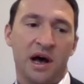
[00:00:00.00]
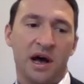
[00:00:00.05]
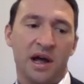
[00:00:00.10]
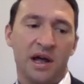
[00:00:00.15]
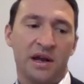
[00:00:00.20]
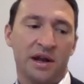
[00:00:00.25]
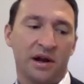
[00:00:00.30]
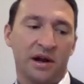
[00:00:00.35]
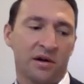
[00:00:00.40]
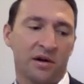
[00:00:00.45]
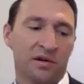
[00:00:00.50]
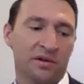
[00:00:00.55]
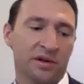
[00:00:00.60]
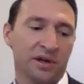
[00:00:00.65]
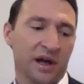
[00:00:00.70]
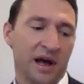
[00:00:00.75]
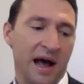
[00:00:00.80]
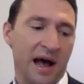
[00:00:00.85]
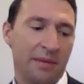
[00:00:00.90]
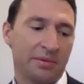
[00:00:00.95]

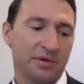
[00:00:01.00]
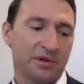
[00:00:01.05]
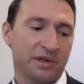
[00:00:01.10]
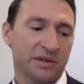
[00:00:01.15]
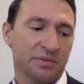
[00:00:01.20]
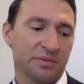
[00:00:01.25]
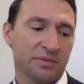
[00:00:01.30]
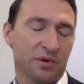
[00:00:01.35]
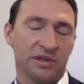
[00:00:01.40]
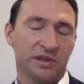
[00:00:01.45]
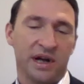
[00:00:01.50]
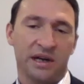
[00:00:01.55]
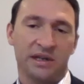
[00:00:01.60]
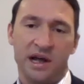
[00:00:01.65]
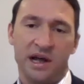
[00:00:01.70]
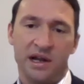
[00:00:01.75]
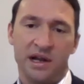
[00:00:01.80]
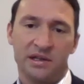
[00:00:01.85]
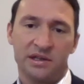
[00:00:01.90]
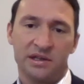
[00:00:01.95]
Inherently, options protect
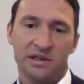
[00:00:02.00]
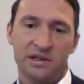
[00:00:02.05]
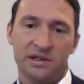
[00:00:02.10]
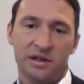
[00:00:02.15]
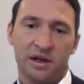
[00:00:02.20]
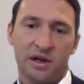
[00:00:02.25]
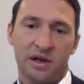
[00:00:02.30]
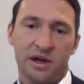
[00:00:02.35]
tenants.